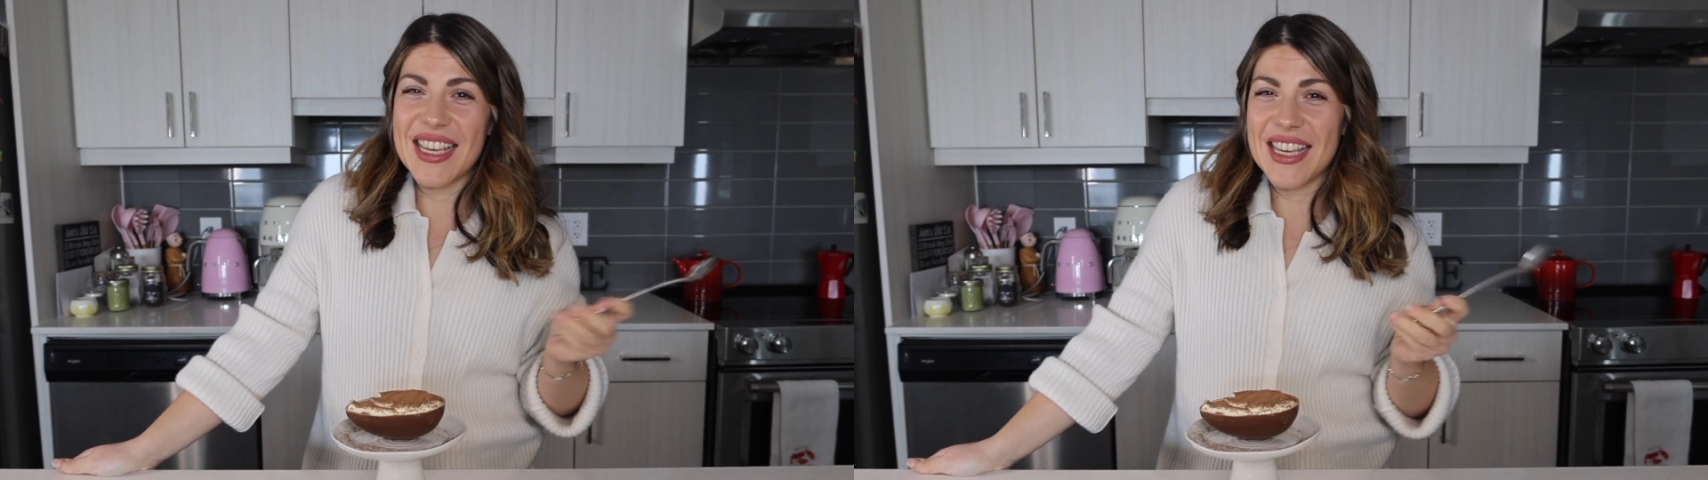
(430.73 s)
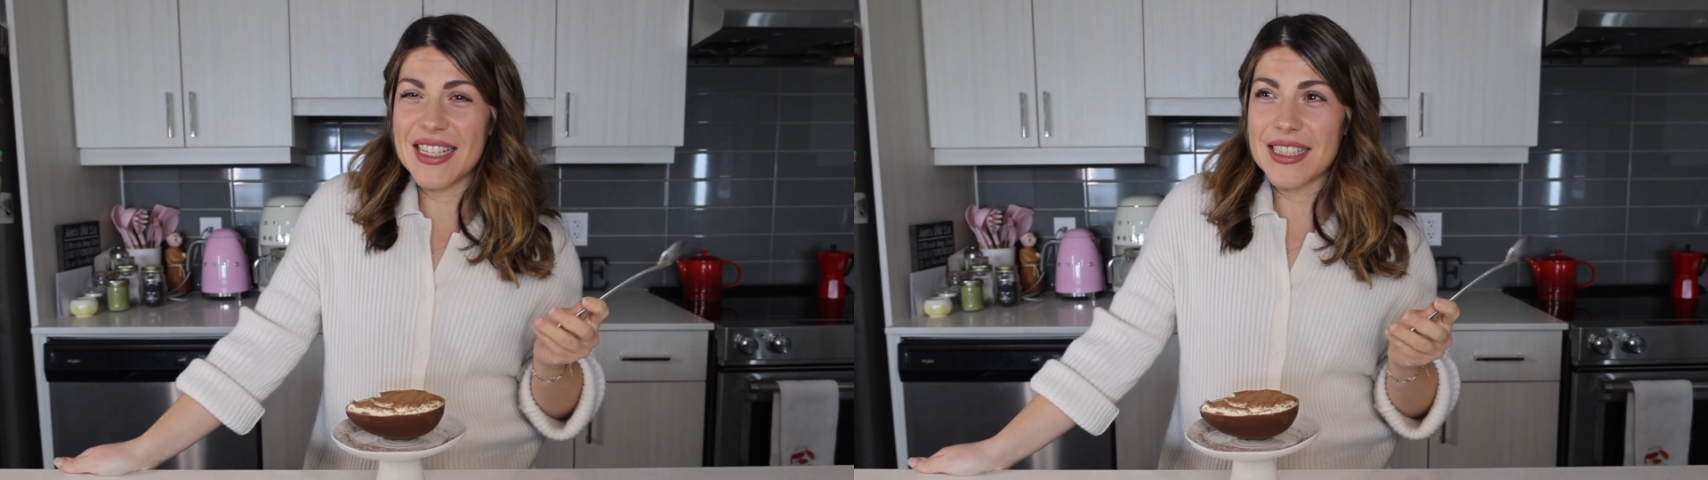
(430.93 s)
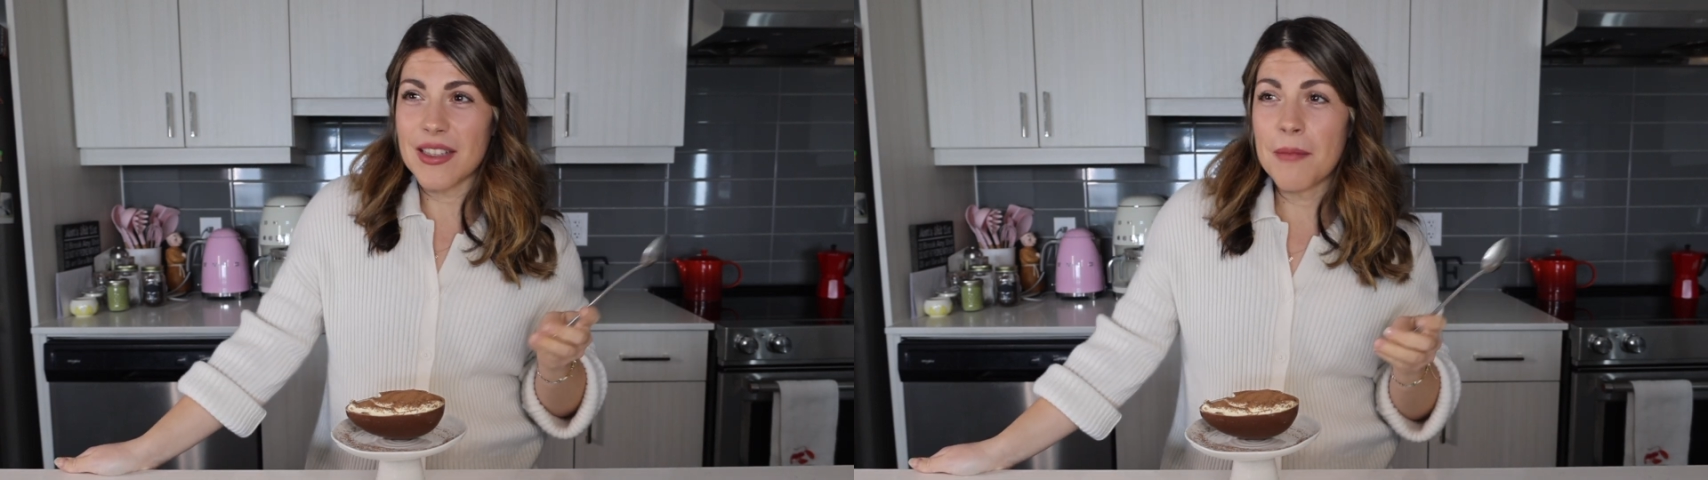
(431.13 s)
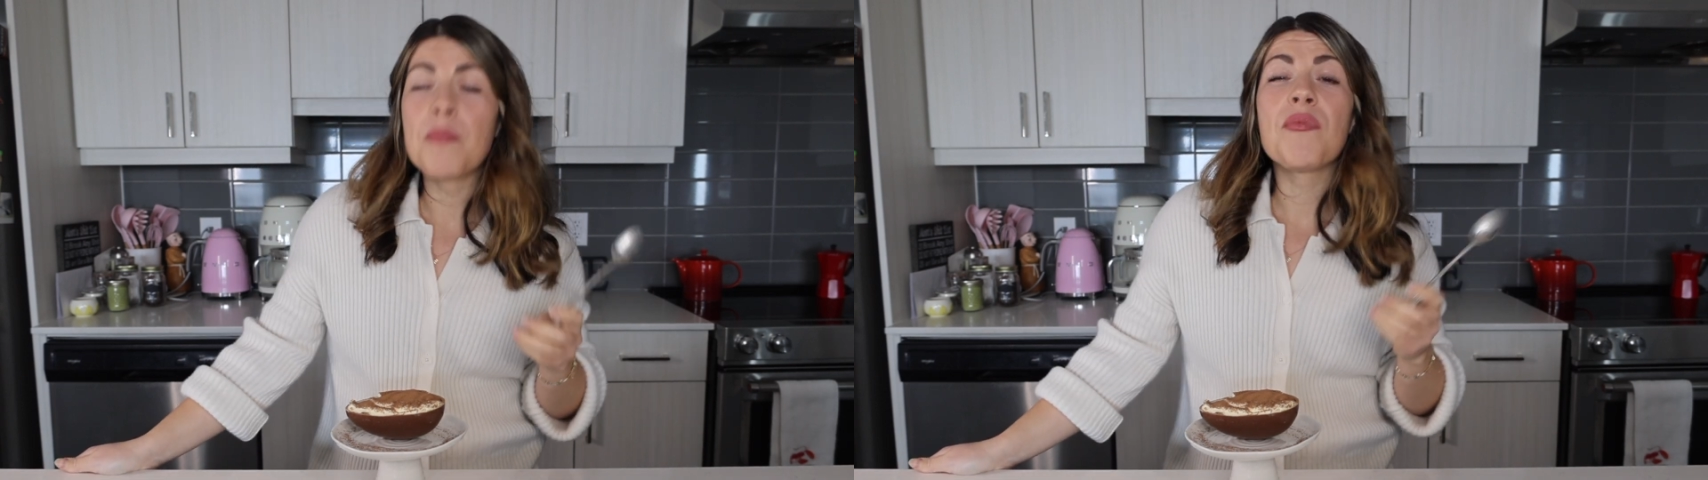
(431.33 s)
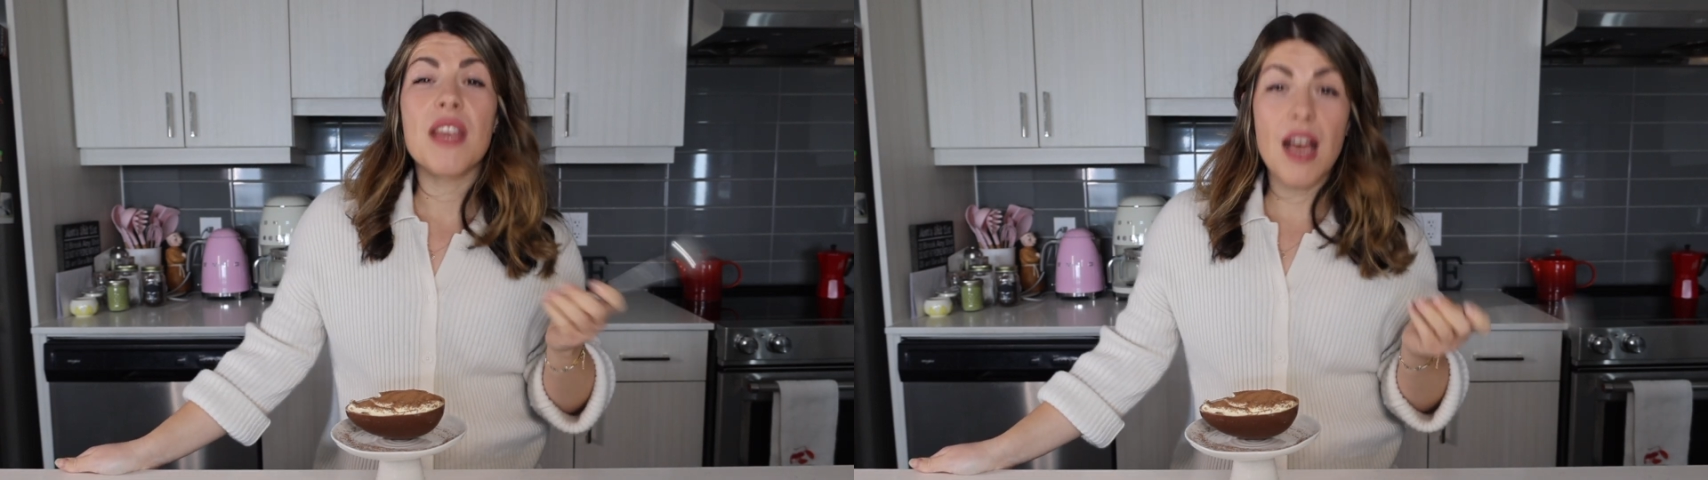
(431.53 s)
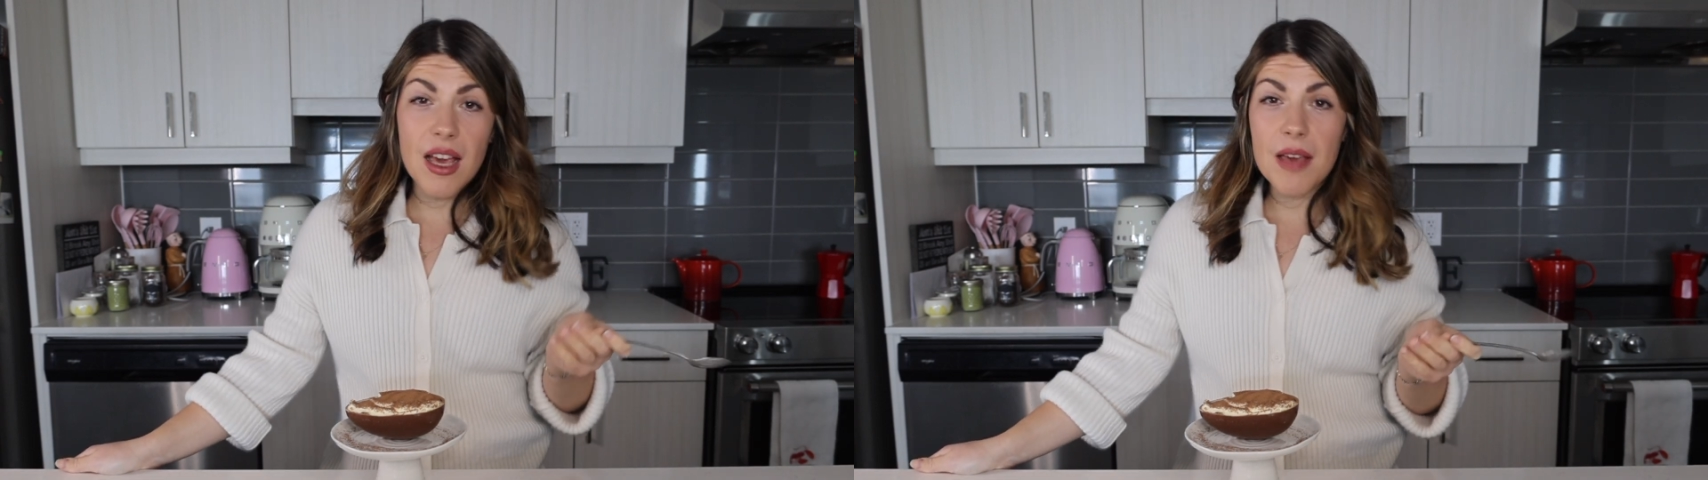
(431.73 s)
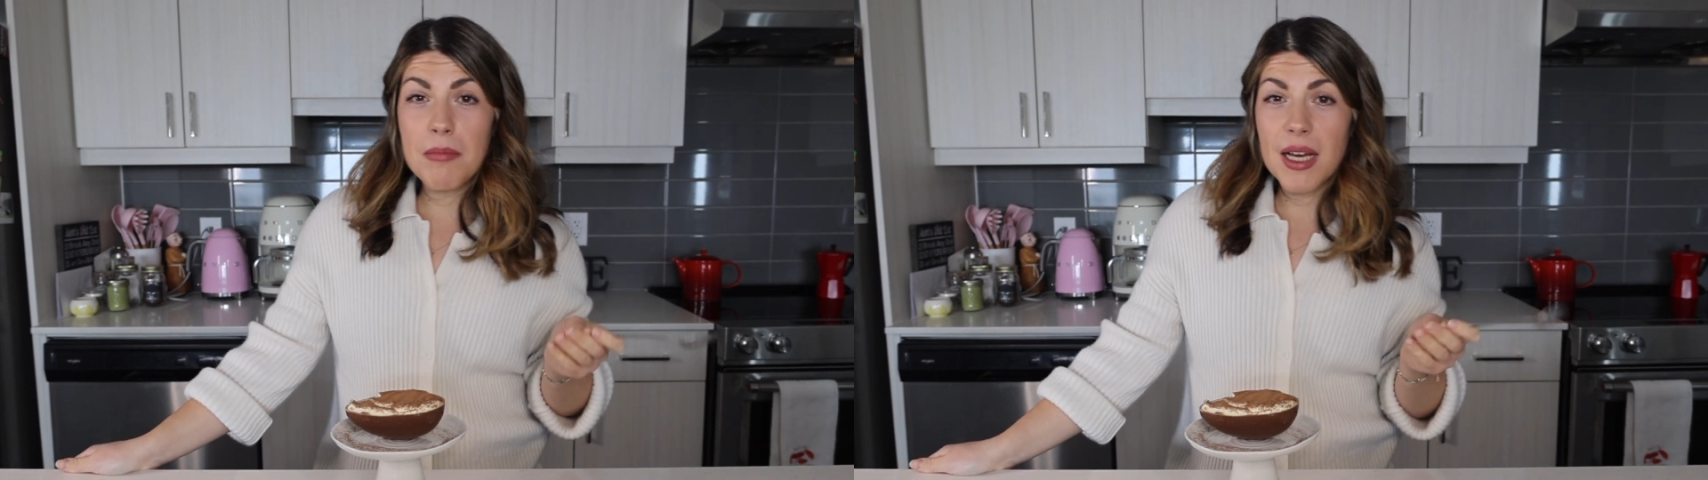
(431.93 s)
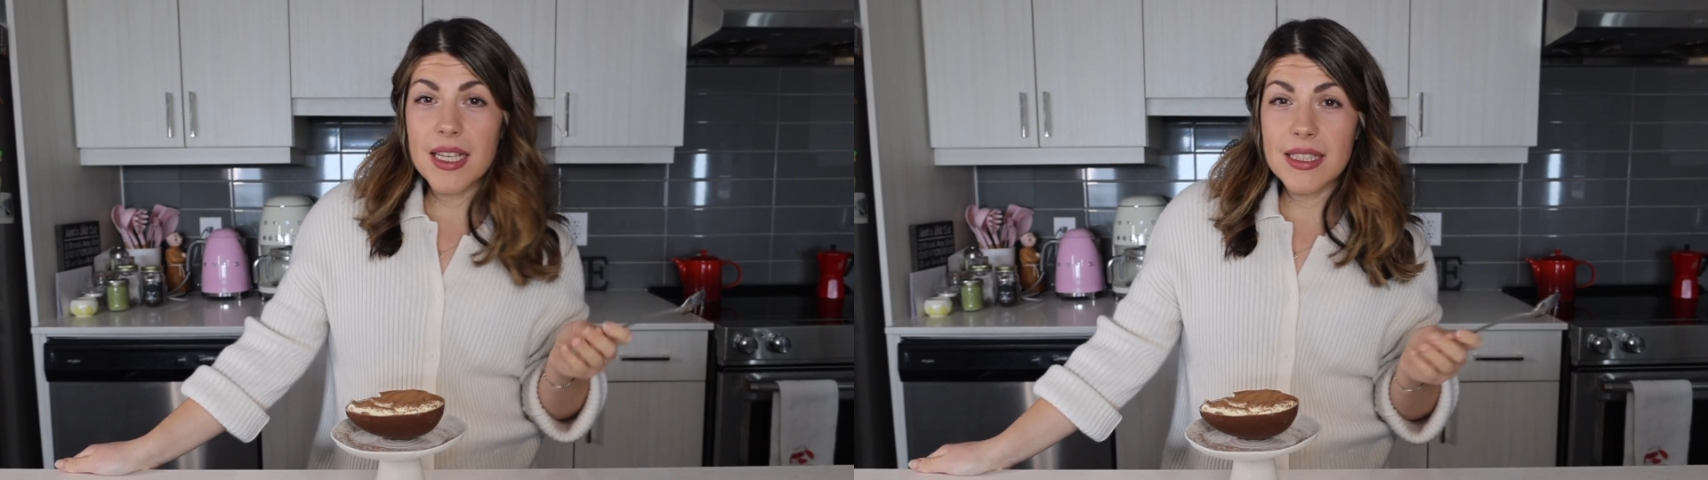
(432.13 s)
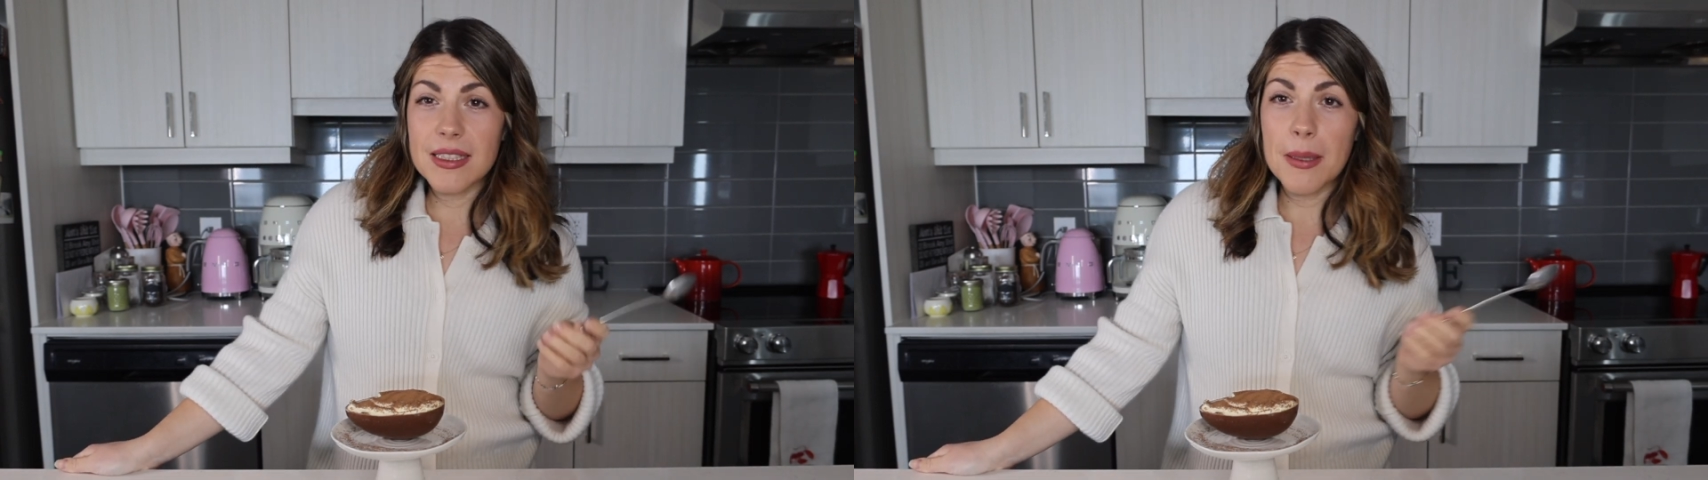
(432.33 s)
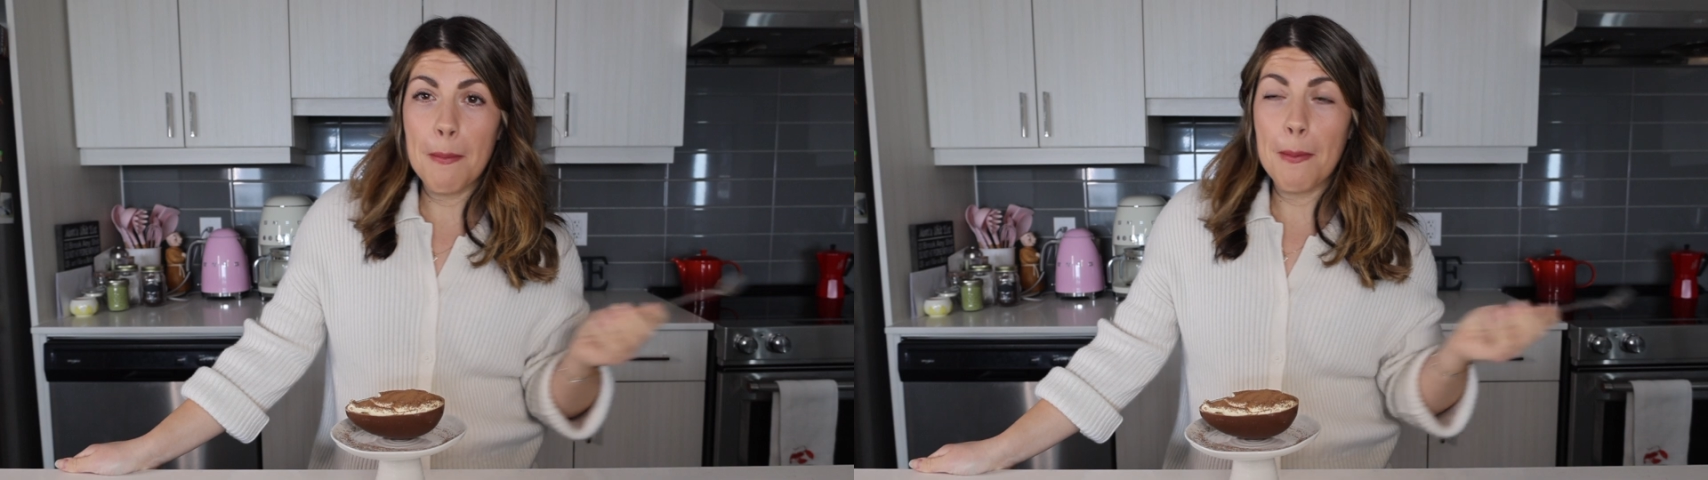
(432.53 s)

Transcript: is, I am biased.